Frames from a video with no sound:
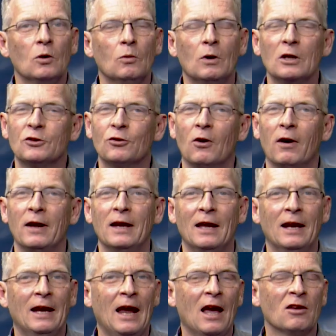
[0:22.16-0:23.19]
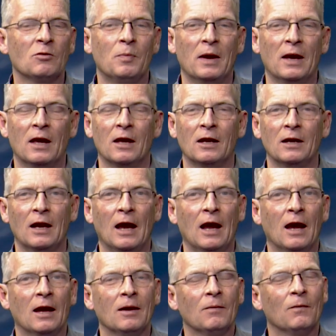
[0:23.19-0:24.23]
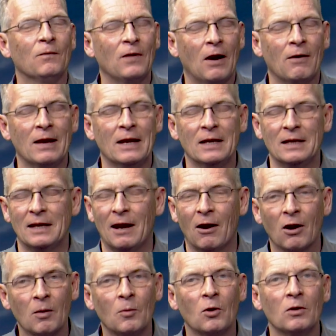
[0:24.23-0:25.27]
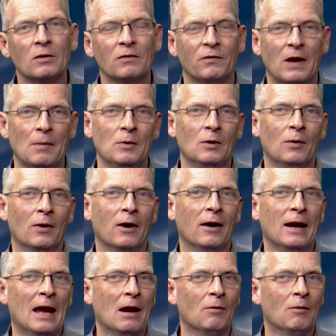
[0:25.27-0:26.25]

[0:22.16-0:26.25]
Well, Troy, it has been a very terrible February,